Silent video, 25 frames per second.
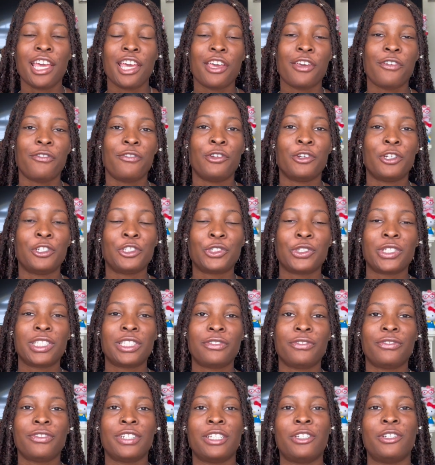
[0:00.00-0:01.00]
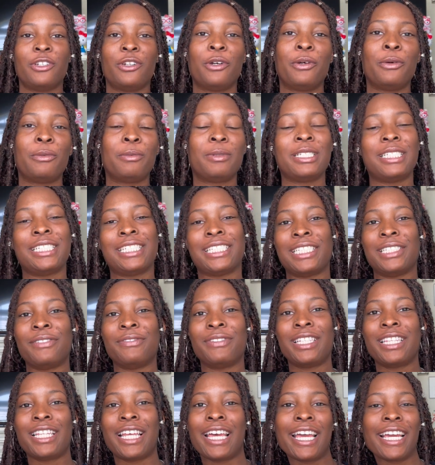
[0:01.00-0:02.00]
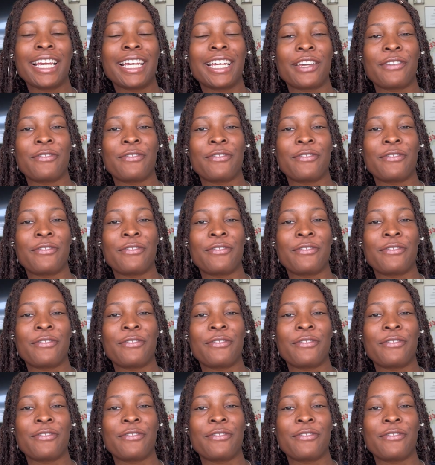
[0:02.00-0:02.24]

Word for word: If you enjoyed the video, please leave a like.